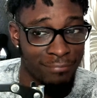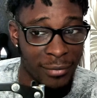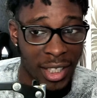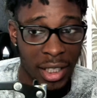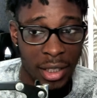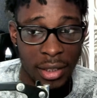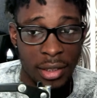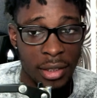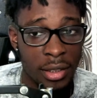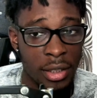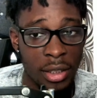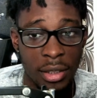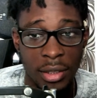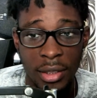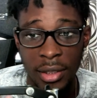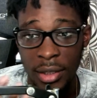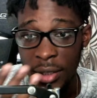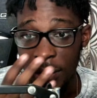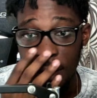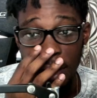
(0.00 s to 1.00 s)
That's
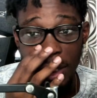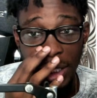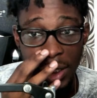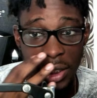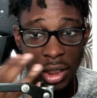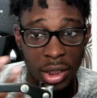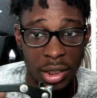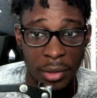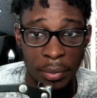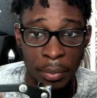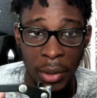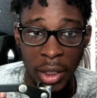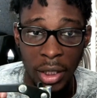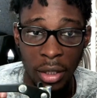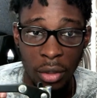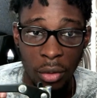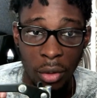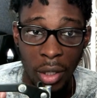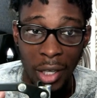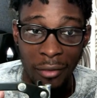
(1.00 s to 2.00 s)
just
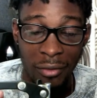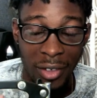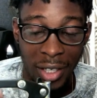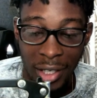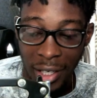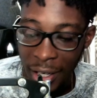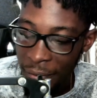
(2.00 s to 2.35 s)
plain old avid.